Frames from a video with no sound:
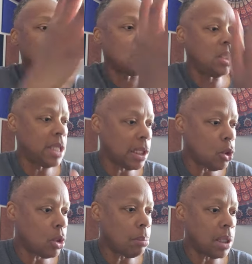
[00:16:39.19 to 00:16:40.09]
a
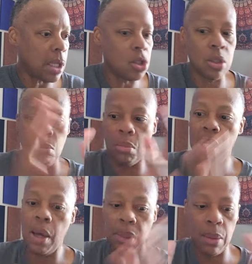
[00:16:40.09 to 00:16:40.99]
yellow complexion,
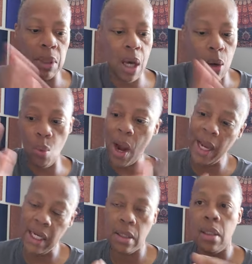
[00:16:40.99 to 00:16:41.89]
blah, blah, blah,
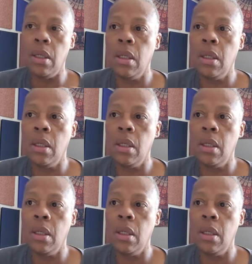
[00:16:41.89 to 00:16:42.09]
white.